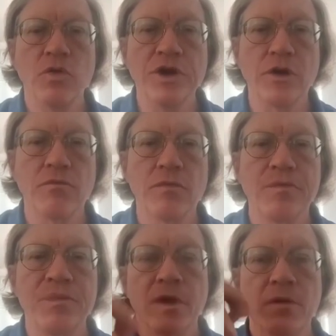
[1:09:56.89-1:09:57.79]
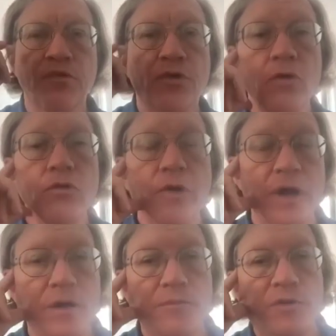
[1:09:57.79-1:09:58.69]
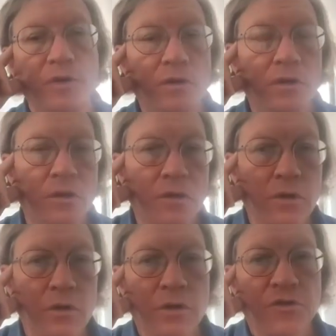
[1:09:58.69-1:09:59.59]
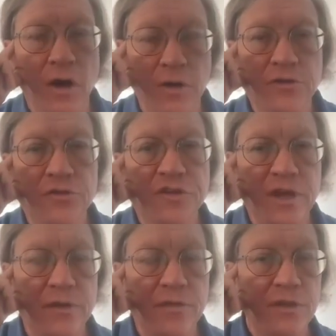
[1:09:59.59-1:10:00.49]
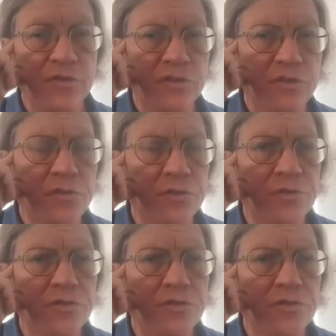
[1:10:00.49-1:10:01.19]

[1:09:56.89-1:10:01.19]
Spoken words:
are programmed to understand things in certain